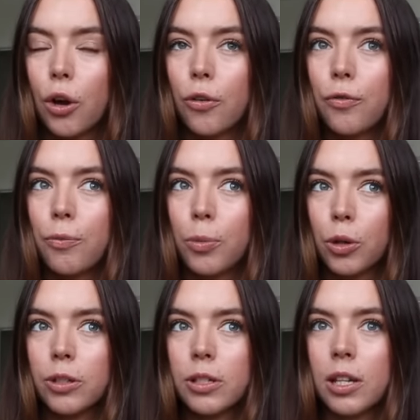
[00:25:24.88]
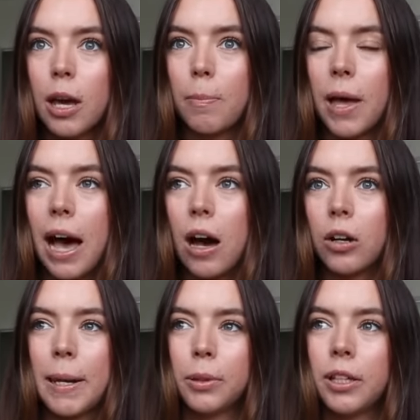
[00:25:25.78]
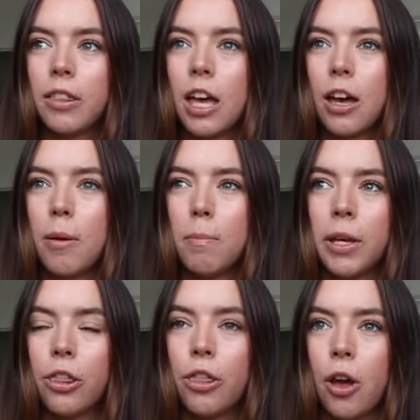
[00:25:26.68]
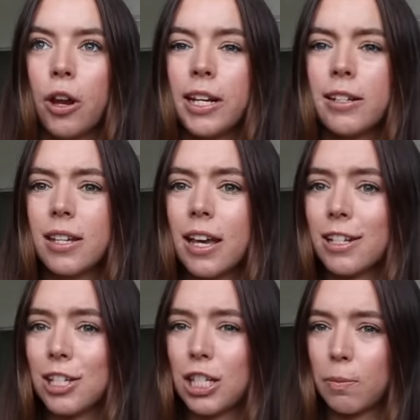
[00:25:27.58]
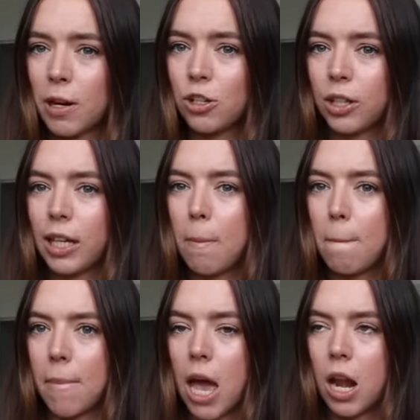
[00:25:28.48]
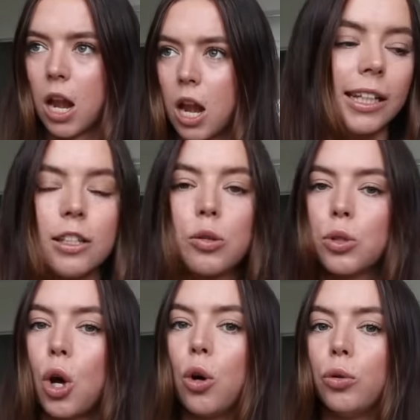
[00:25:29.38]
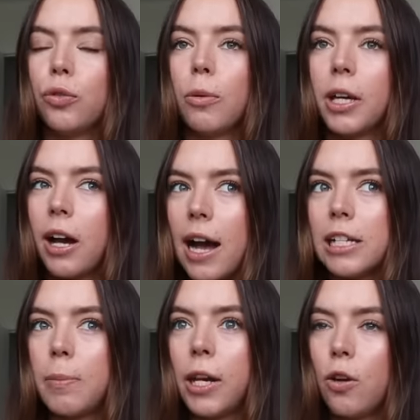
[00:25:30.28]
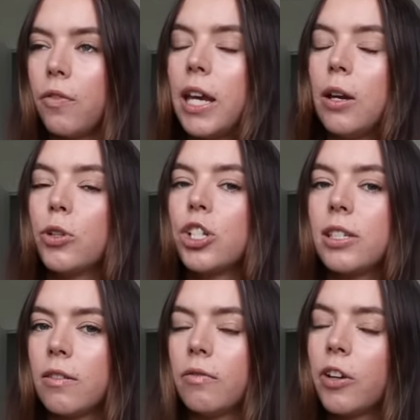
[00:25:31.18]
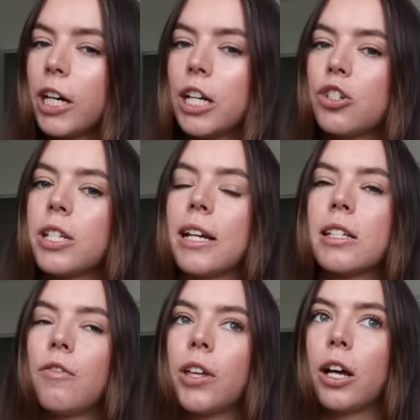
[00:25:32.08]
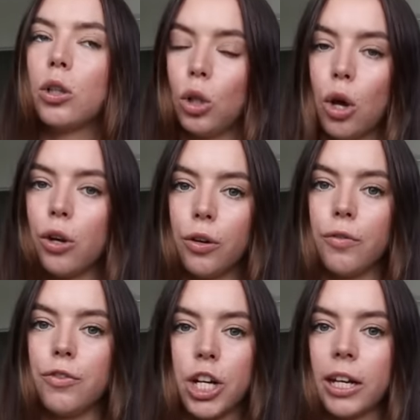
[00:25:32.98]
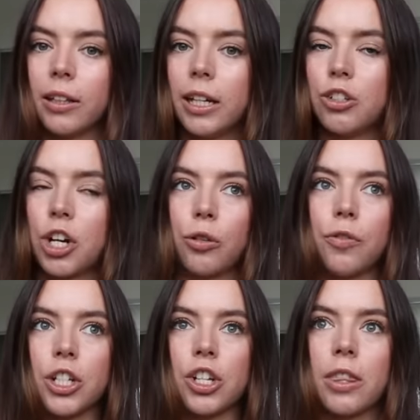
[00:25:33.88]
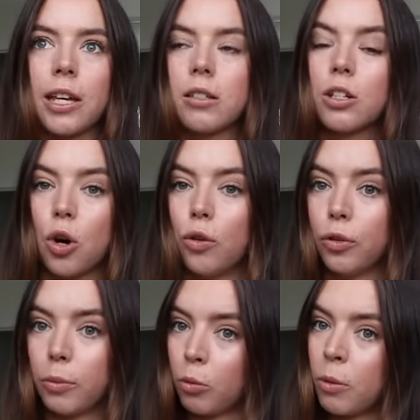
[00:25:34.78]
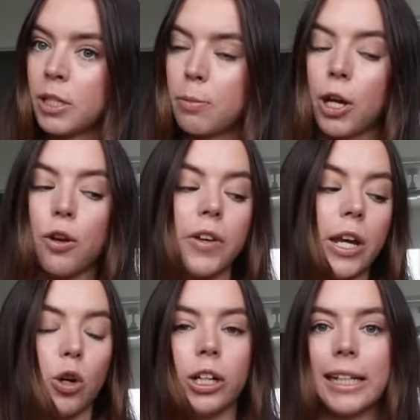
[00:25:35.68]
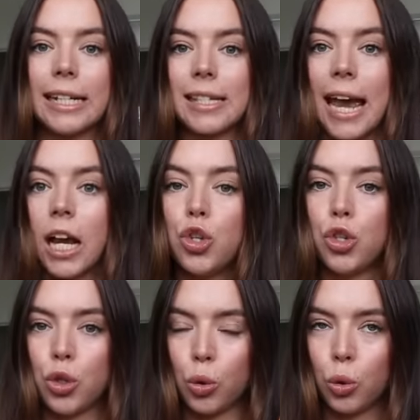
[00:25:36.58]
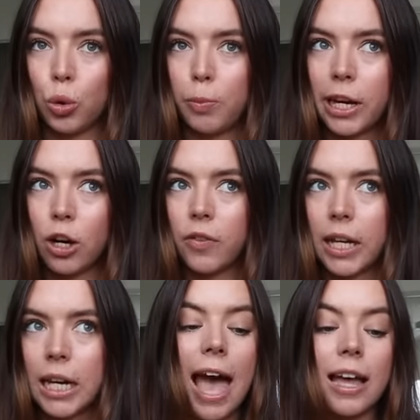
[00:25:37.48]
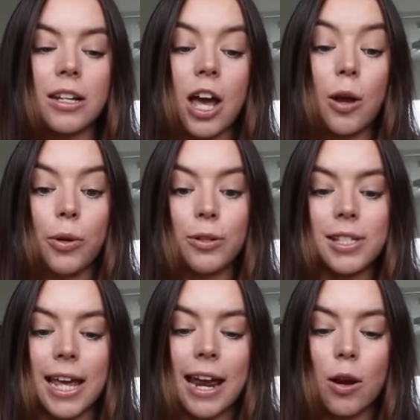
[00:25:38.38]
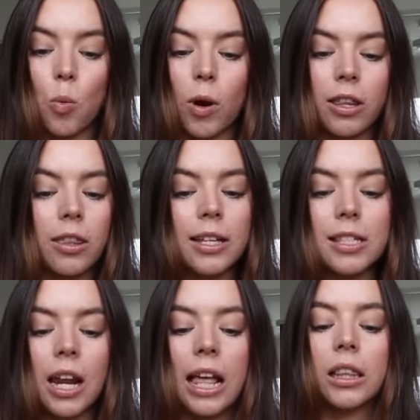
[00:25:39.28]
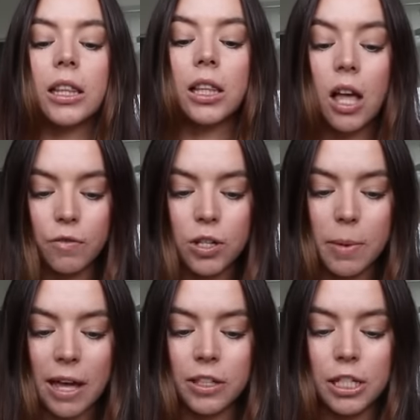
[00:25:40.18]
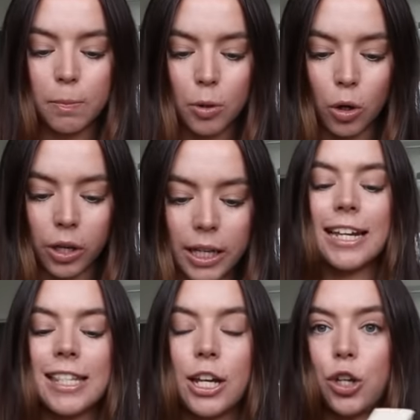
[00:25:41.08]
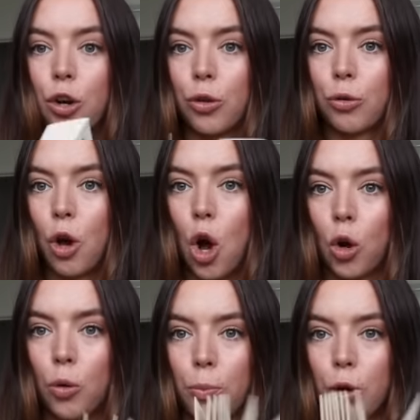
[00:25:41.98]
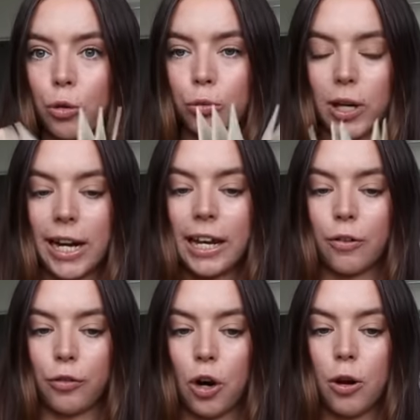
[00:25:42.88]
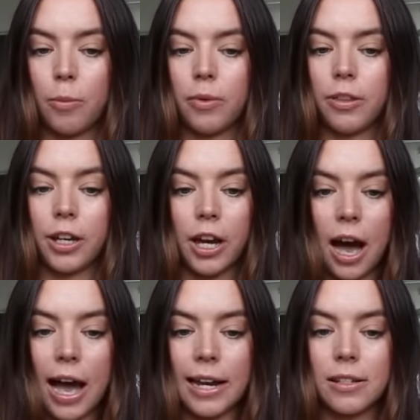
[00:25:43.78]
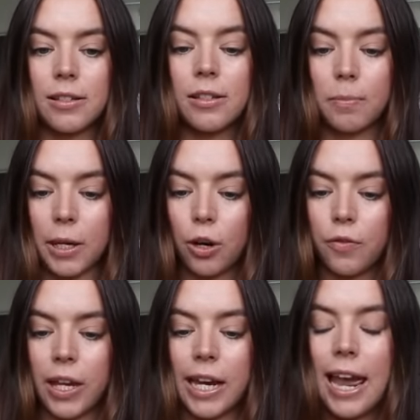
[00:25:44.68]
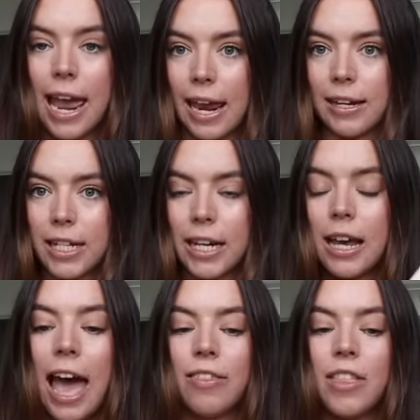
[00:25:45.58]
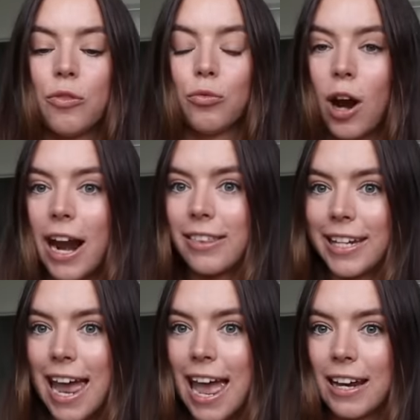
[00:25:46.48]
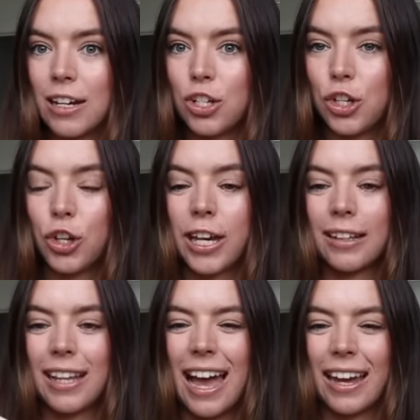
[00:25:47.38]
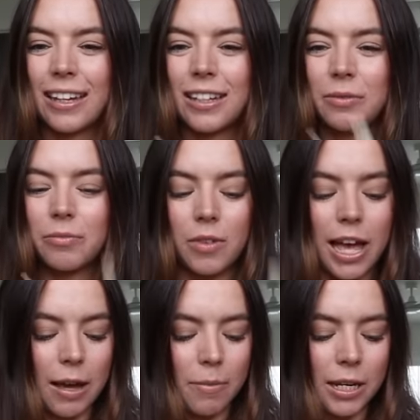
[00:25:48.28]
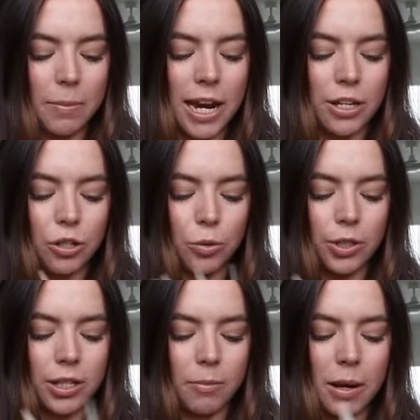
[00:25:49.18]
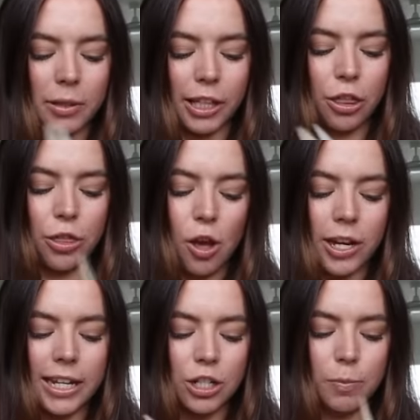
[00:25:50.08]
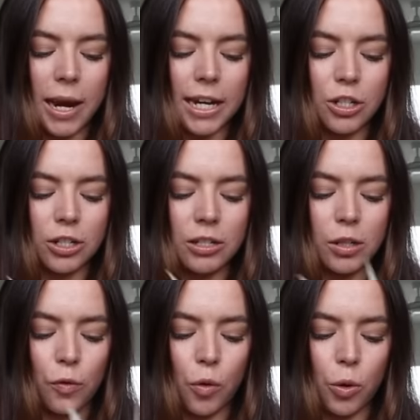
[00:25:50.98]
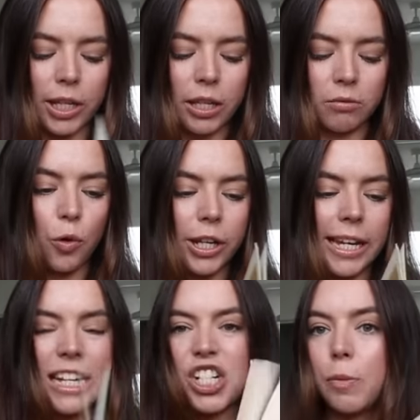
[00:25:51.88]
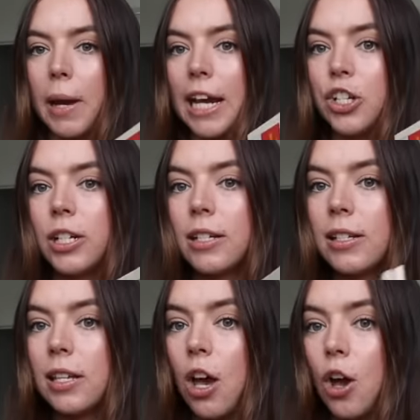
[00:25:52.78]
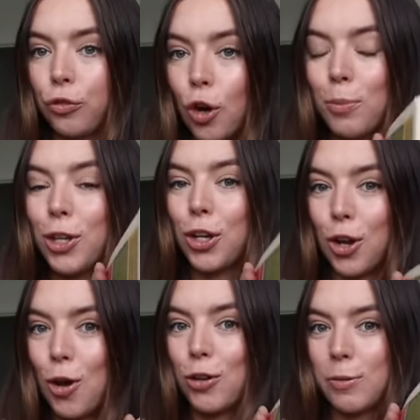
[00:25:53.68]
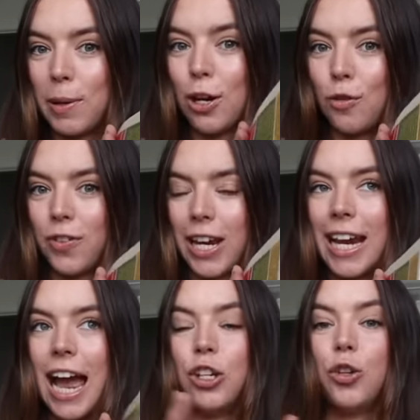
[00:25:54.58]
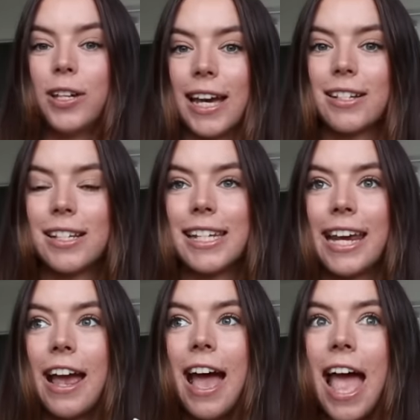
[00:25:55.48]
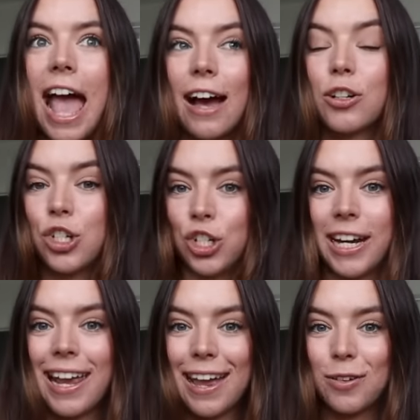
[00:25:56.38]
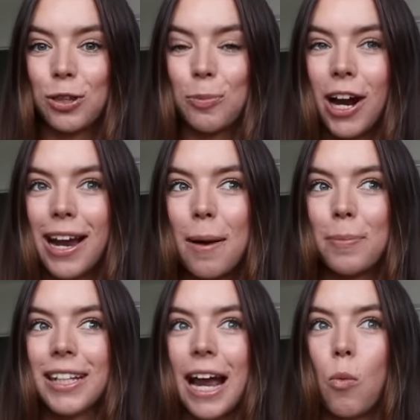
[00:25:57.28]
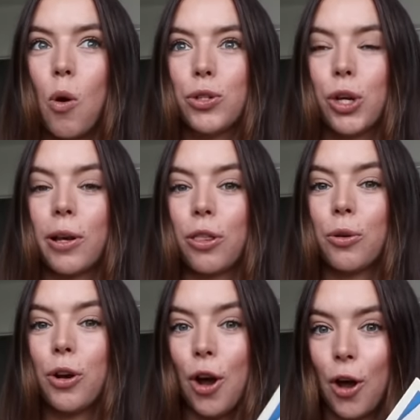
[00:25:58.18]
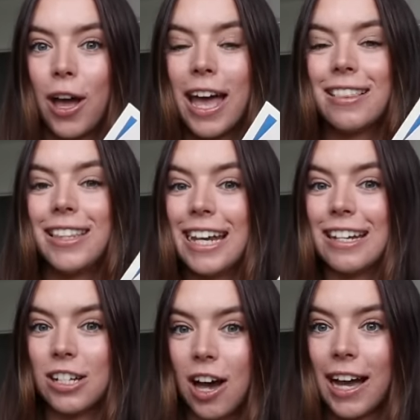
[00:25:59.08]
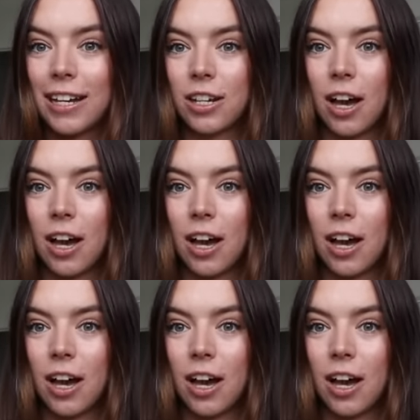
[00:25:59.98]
of books about people in their mid-30s, especially men. Like, this was told from the guy's POV, which is very interesting because I feel like a lot of chick lit general fiction things are told from the woman's POV, or at least like dual POV. And I will say, one of the things that I loved about this book is that you go through the whole book reading from the guy's POV, Andy, and then right at the end you get like, how many pages was it? Maybe like 30-ish pages, 40-ish pages from the girl's POV, and you get to see how she handled the breakup and like what was going through her head the entire